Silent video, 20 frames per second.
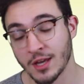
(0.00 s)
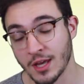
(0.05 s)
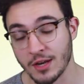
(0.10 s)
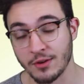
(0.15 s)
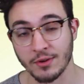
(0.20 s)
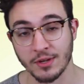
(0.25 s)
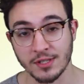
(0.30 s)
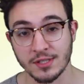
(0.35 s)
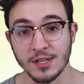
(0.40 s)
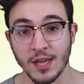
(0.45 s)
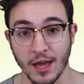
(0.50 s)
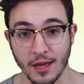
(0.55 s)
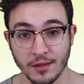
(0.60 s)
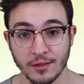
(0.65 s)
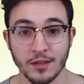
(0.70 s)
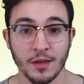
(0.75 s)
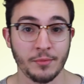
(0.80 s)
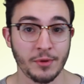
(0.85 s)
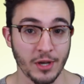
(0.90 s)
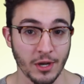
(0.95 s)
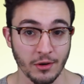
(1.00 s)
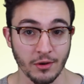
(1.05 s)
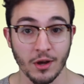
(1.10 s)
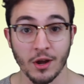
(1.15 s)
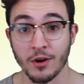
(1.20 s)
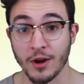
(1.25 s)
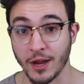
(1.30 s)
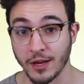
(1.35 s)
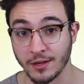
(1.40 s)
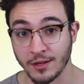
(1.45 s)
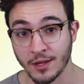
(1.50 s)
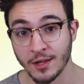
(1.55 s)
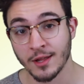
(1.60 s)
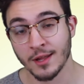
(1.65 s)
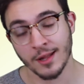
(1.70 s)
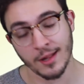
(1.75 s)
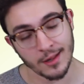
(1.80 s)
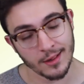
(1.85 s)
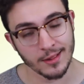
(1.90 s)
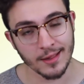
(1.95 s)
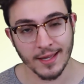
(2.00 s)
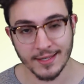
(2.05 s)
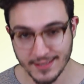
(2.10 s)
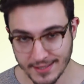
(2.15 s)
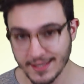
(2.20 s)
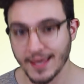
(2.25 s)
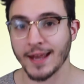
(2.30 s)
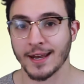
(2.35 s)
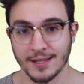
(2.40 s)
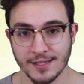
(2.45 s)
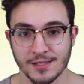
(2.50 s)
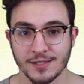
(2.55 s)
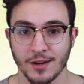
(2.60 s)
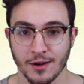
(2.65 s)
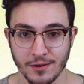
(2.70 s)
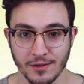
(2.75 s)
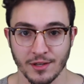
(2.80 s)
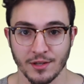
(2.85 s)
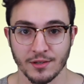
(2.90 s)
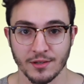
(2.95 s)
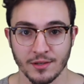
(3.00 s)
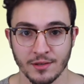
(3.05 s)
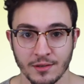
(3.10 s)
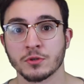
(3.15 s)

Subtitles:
Anyways, yeah, let me know. All right, let's get it started.